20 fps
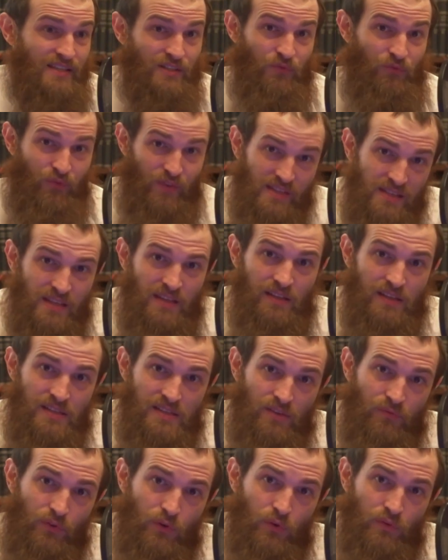It's physically
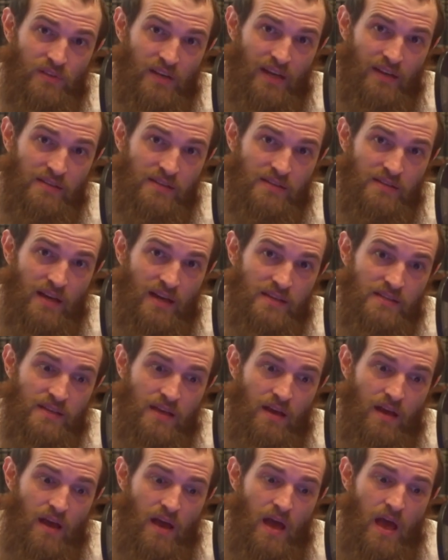difficult to
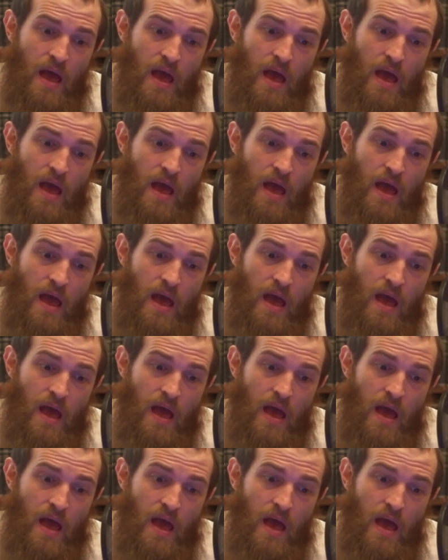exercise.